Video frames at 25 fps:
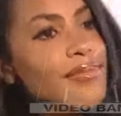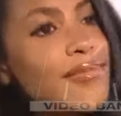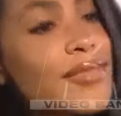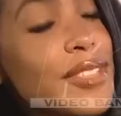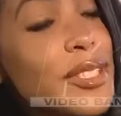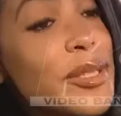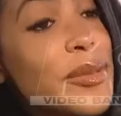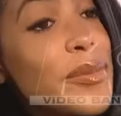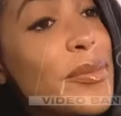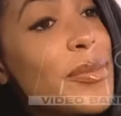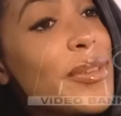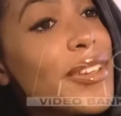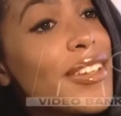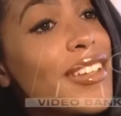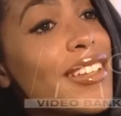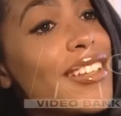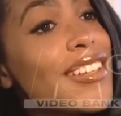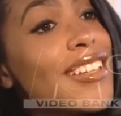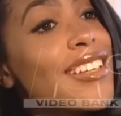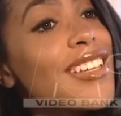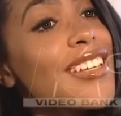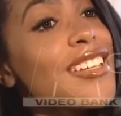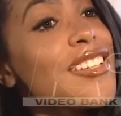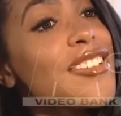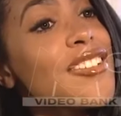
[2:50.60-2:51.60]
To be an
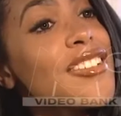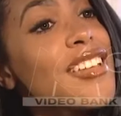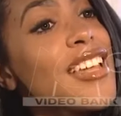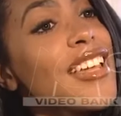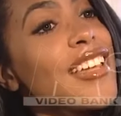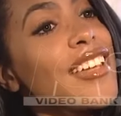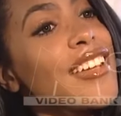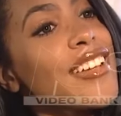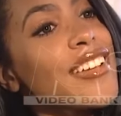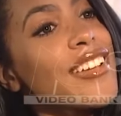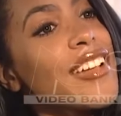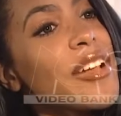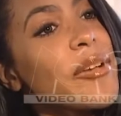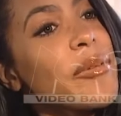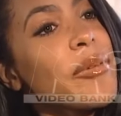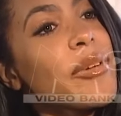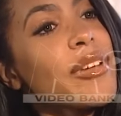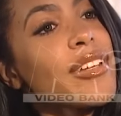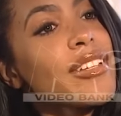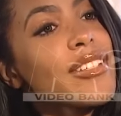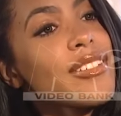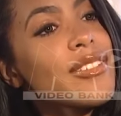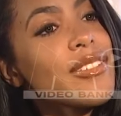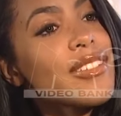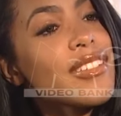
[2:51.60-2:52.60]
entertainer. I
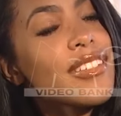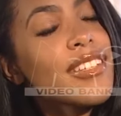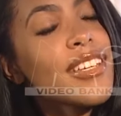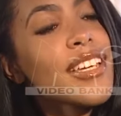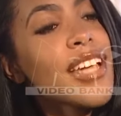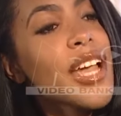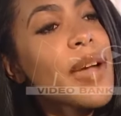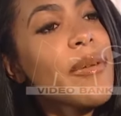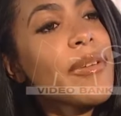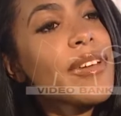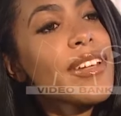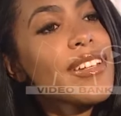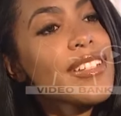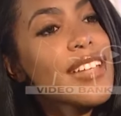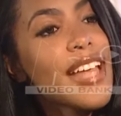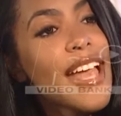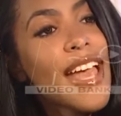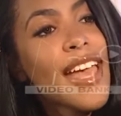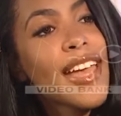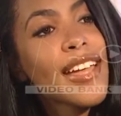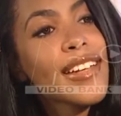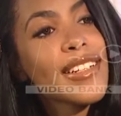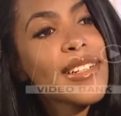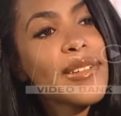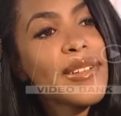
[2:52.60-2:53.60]
wanted to sing, I wanted to
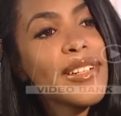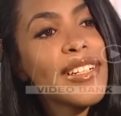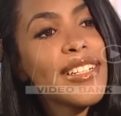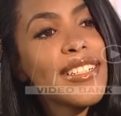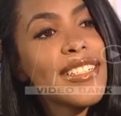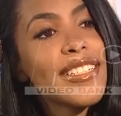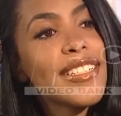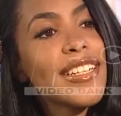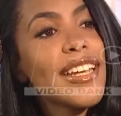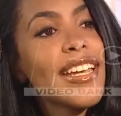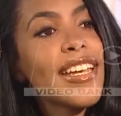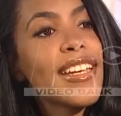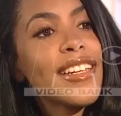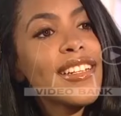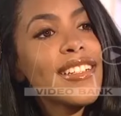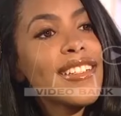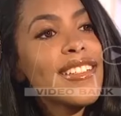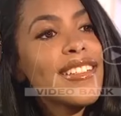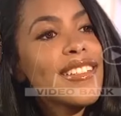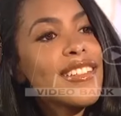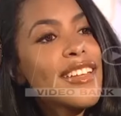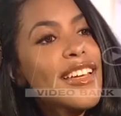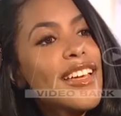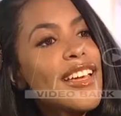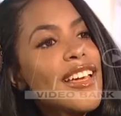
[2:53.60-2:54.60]
act, I wanted to
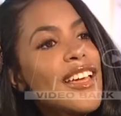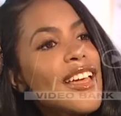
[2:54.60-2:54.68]
dance.